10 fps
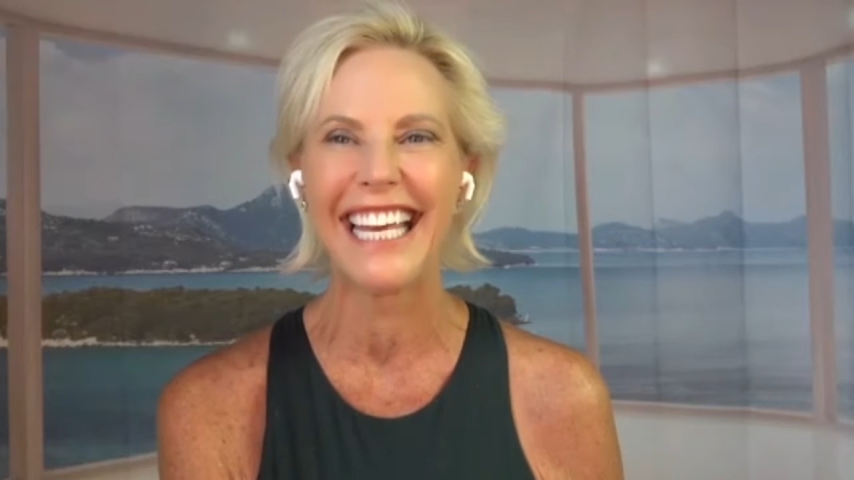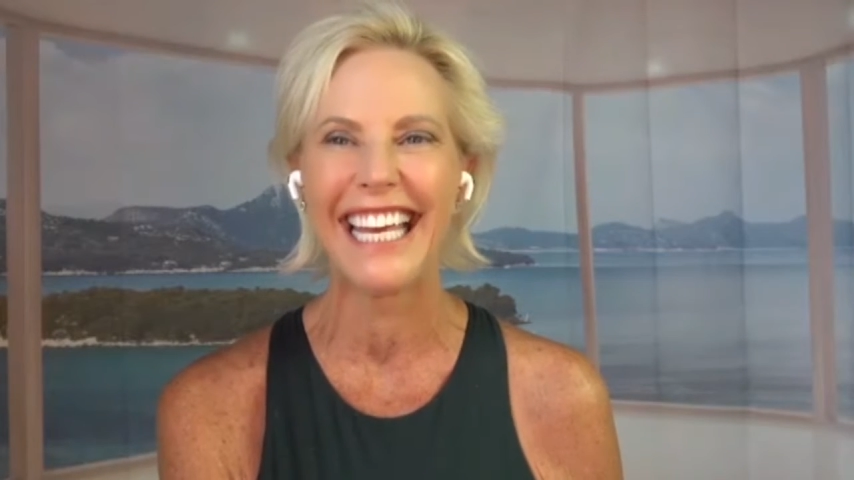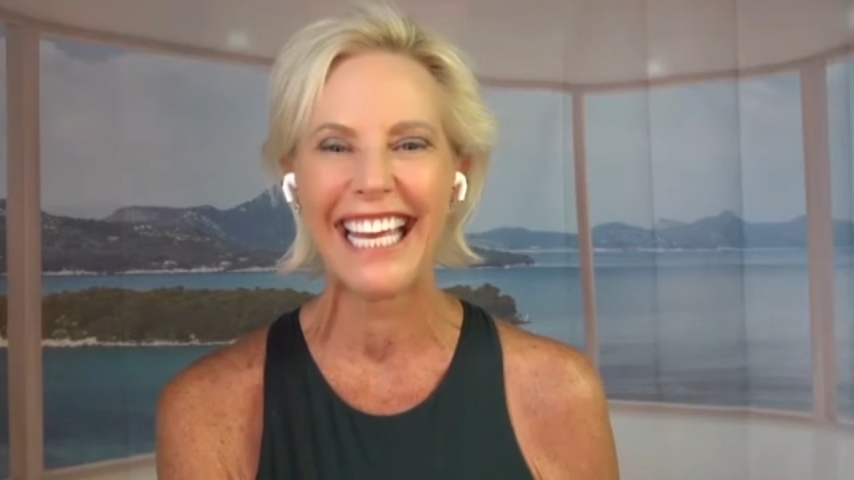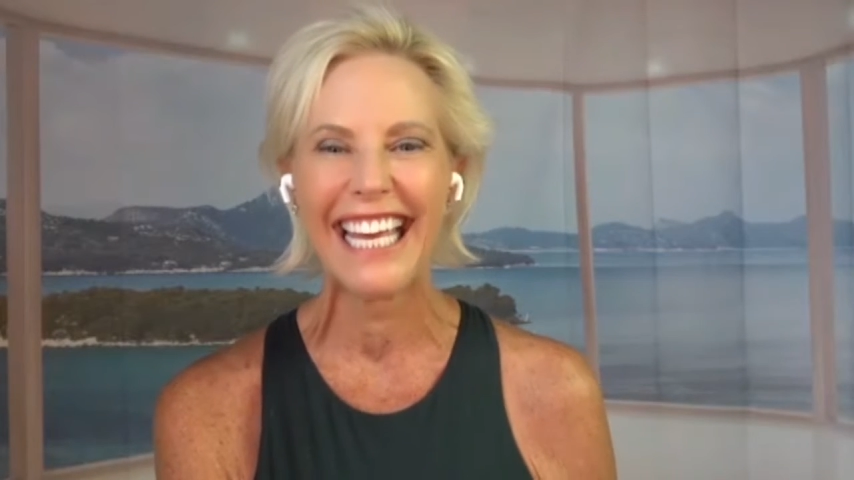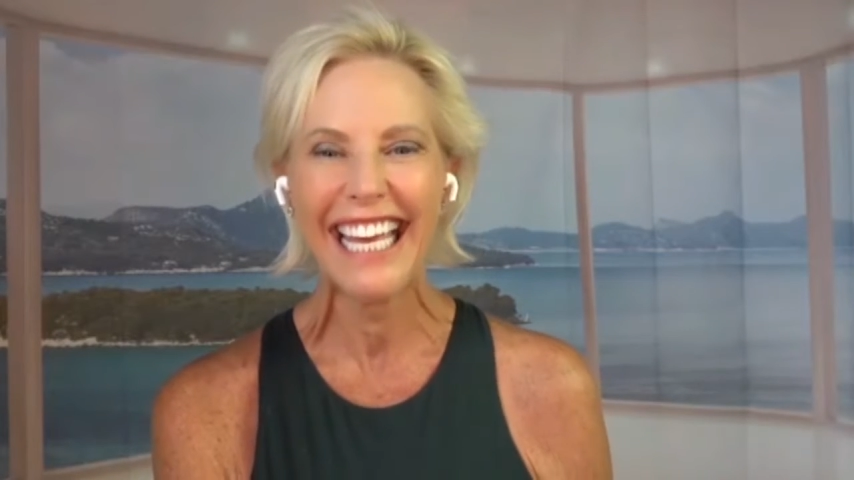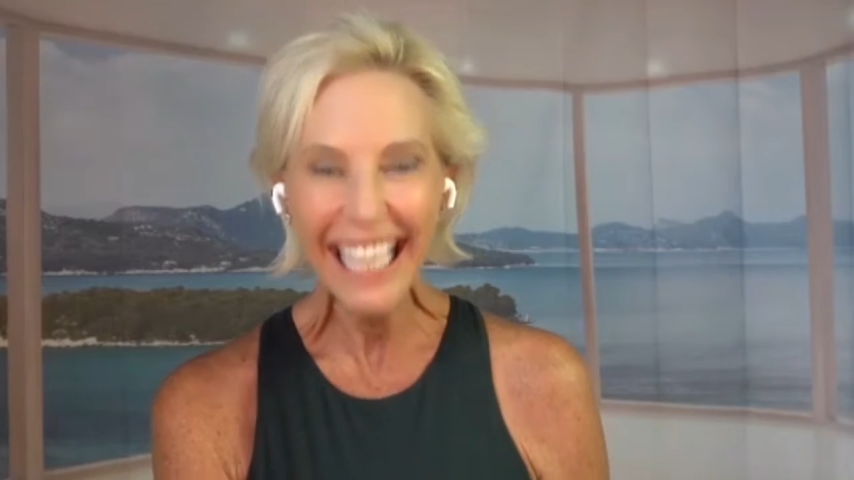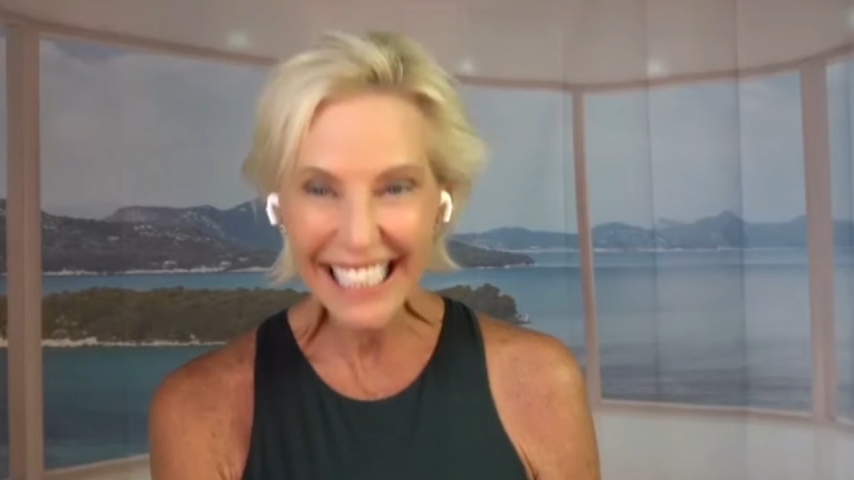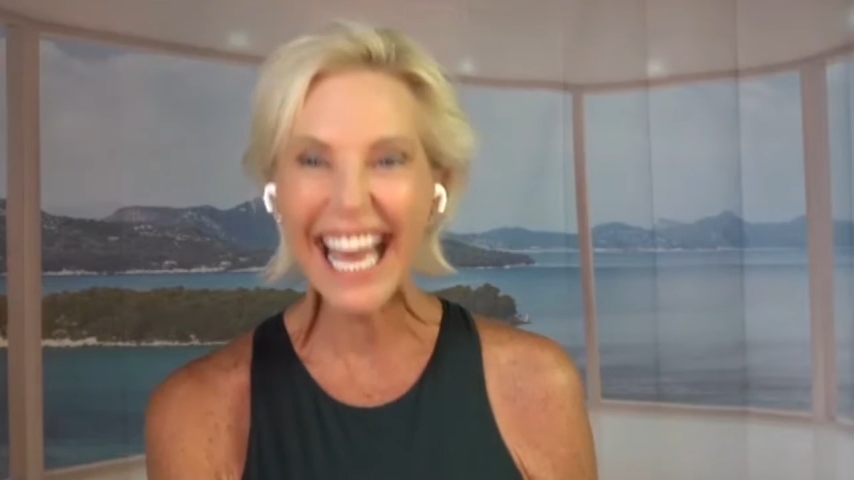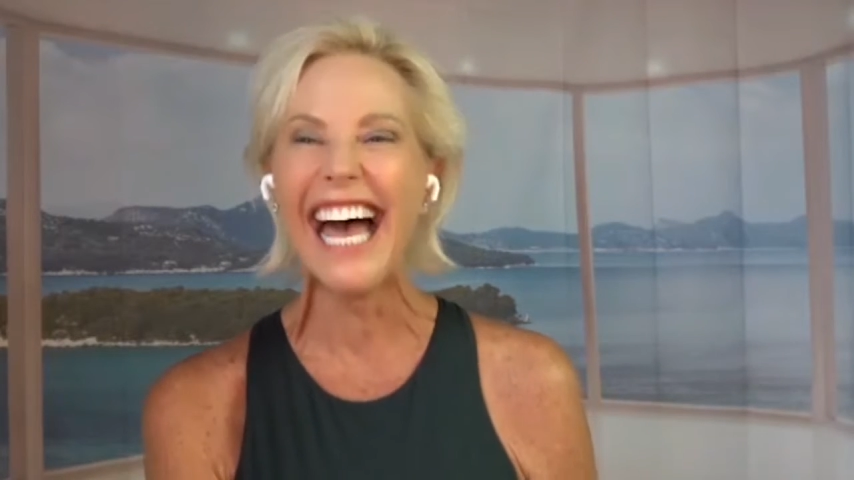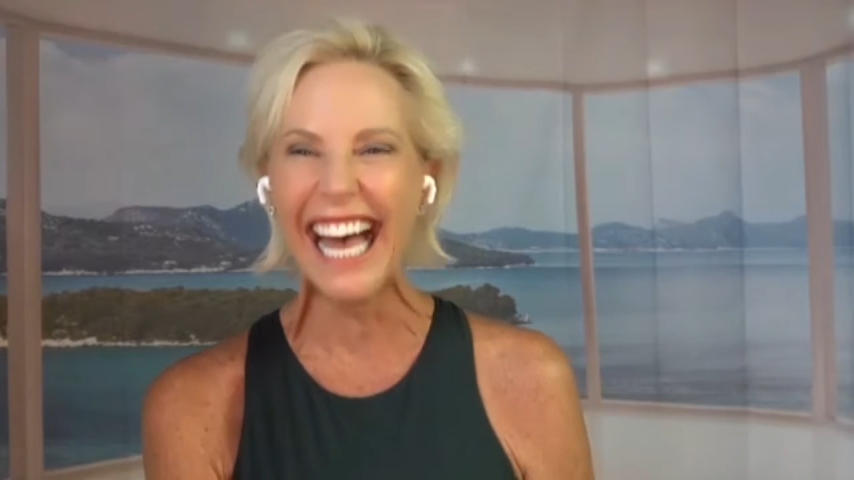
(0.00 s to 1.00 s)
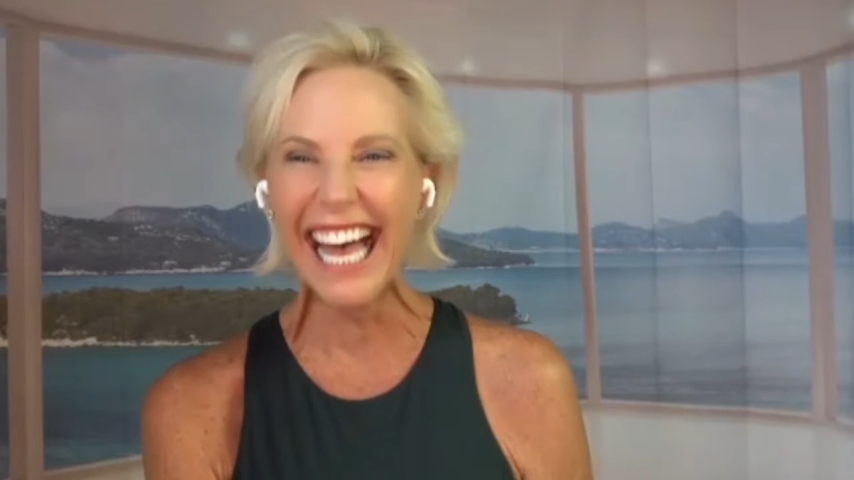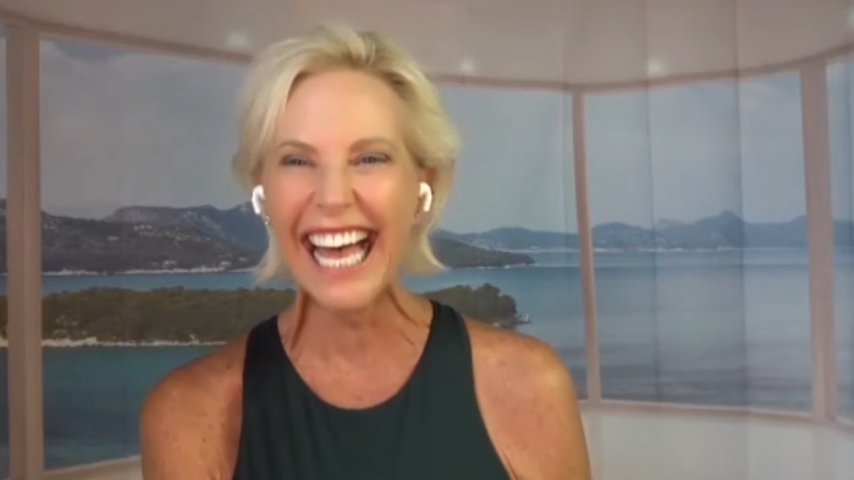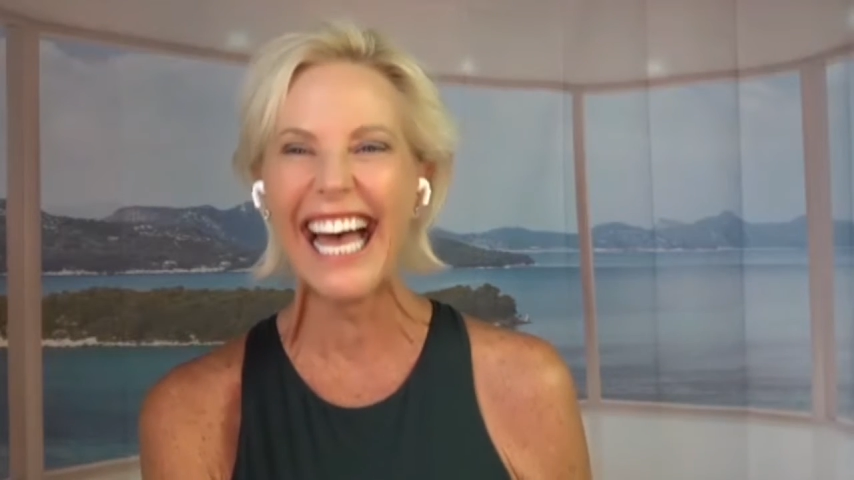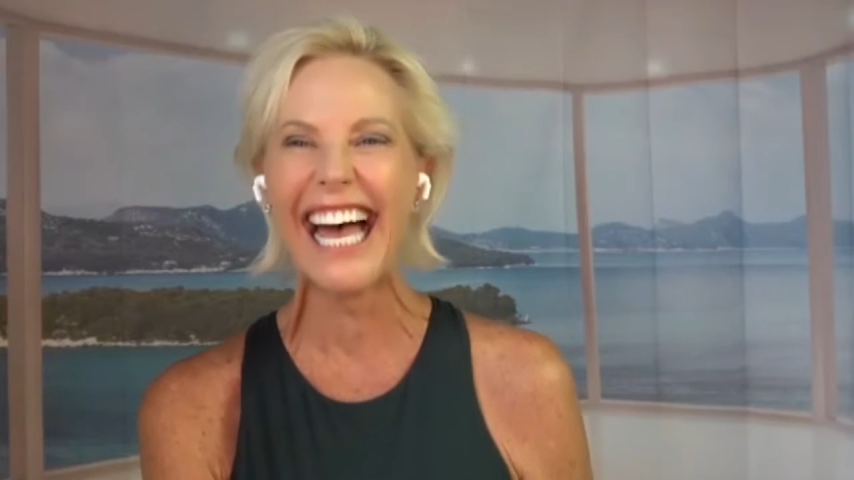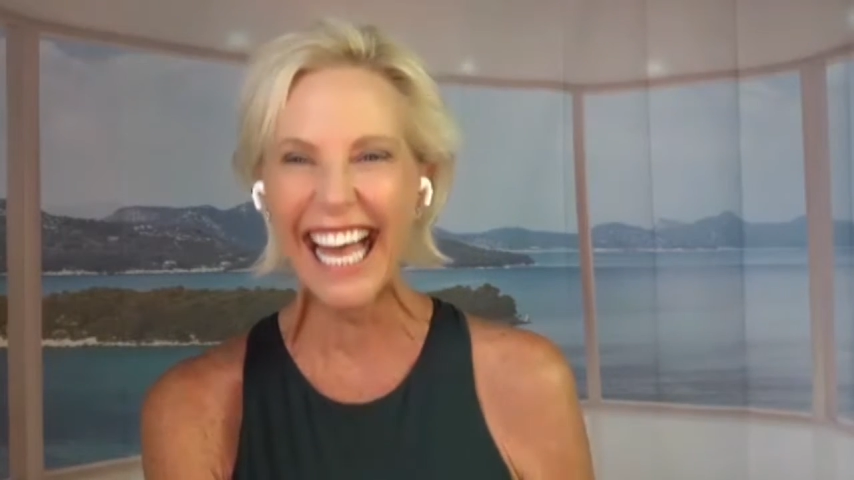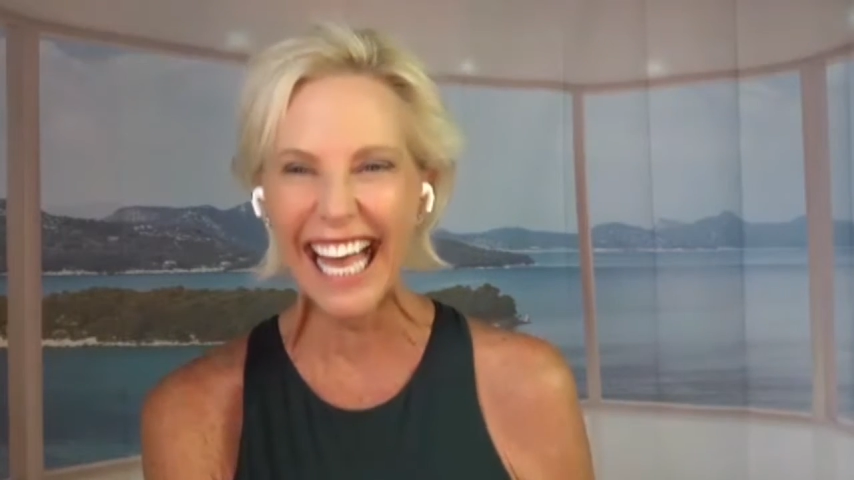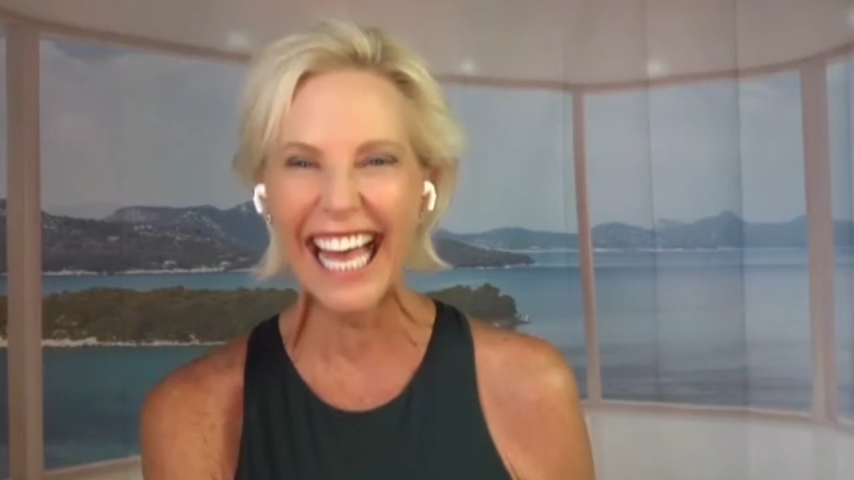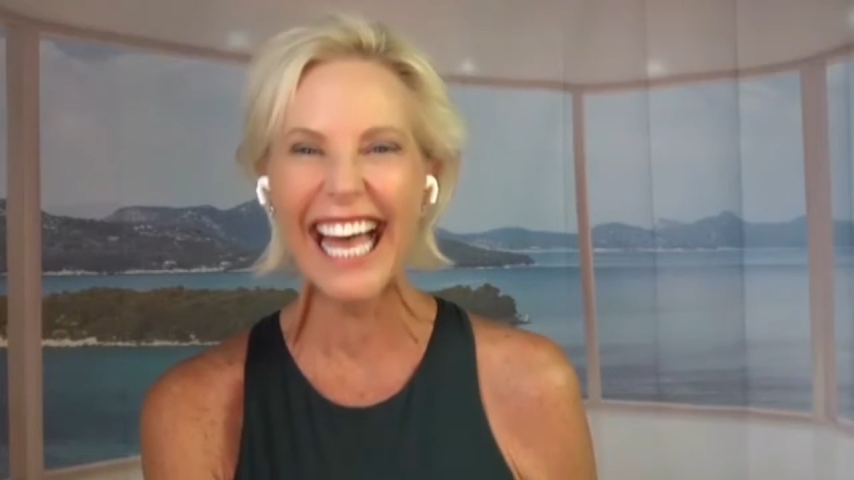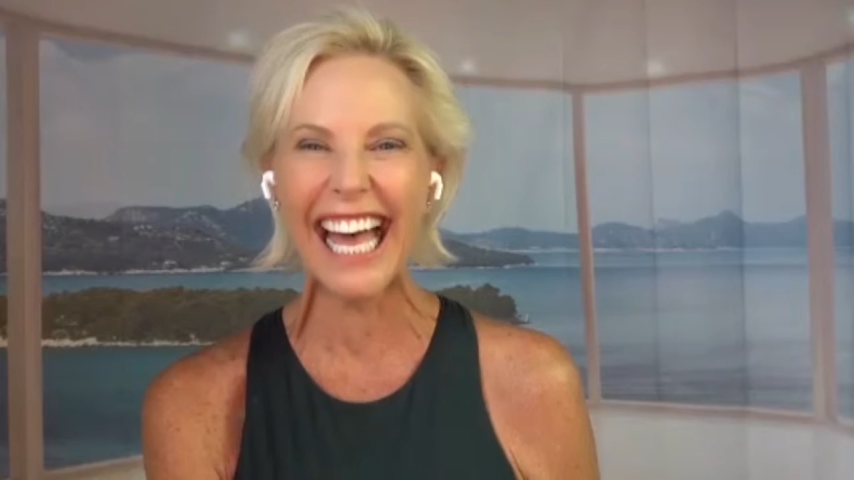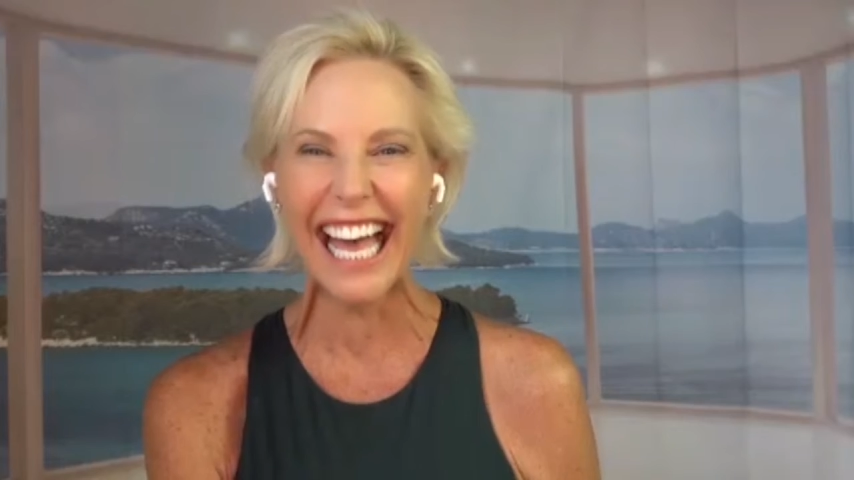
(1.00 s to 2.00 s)
like that. Yeah.
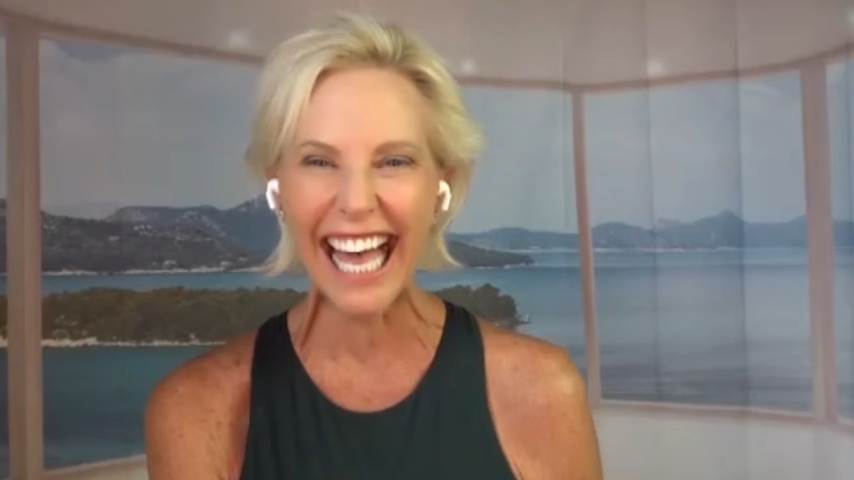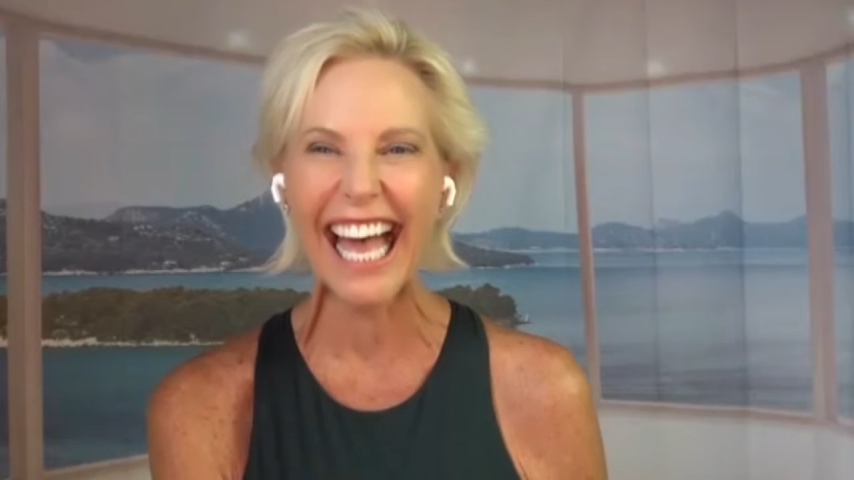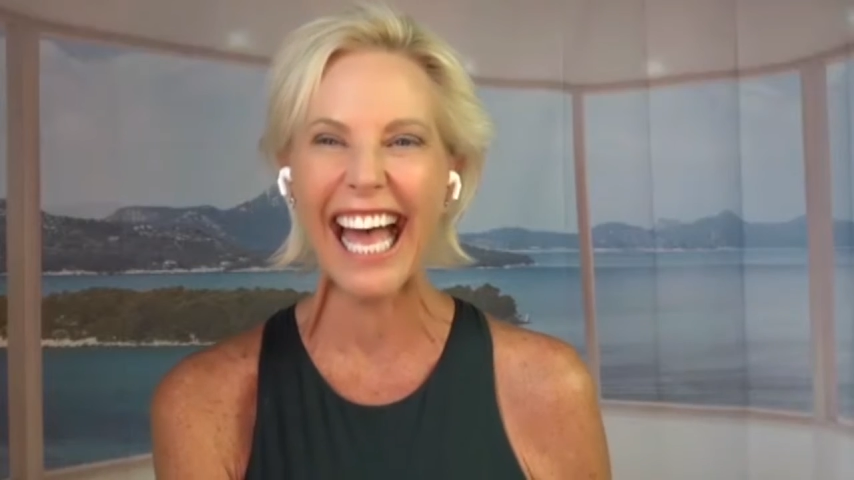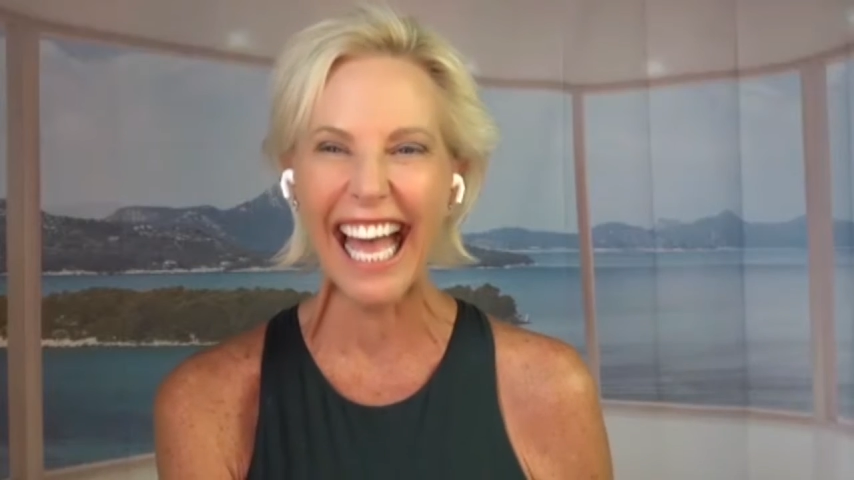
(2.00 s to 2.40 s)
It's